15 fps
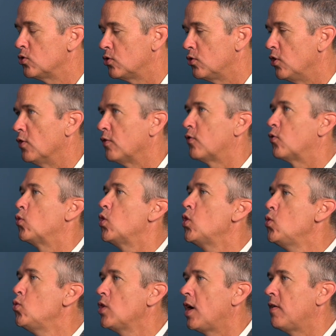the
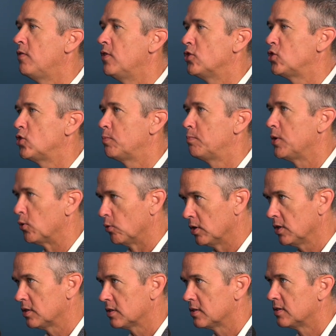fruit of the
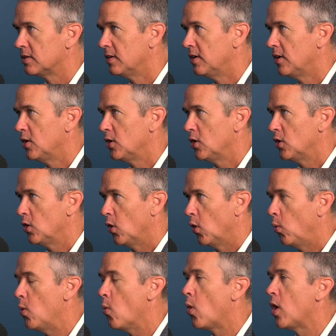Spirit
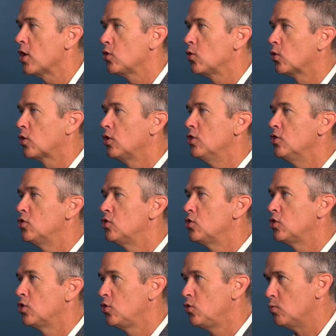when what you're
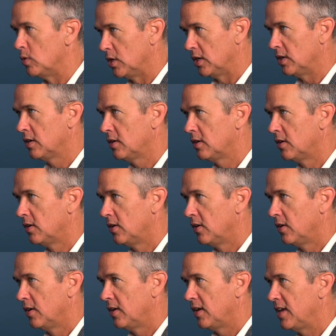consuming
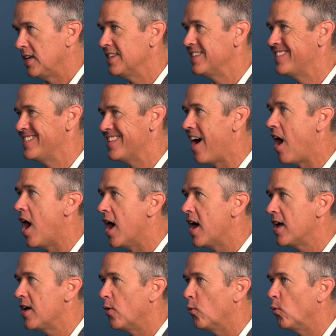is
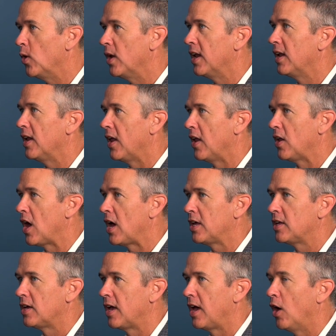not
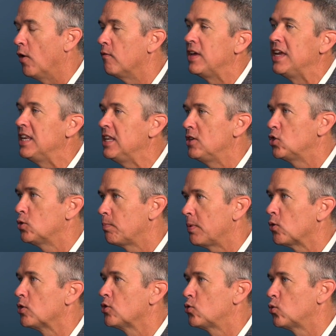of any
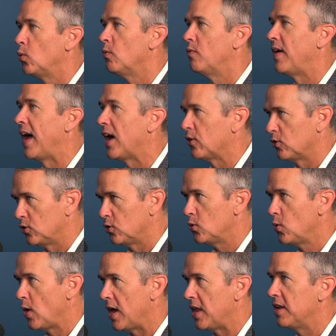spiritual
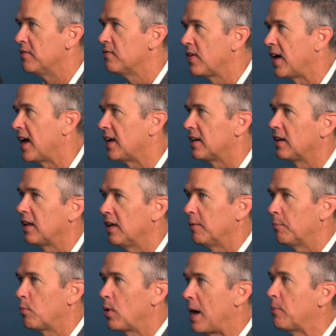value, and in fact,
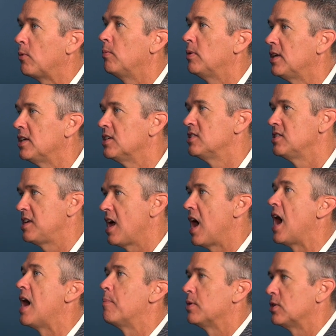probably is the
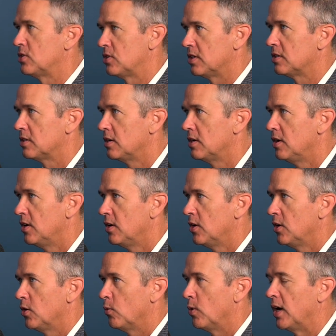opposite,
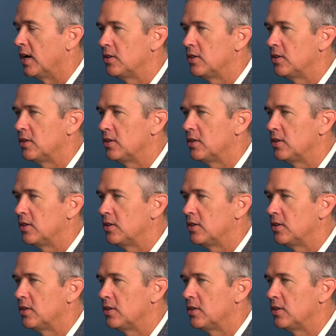right?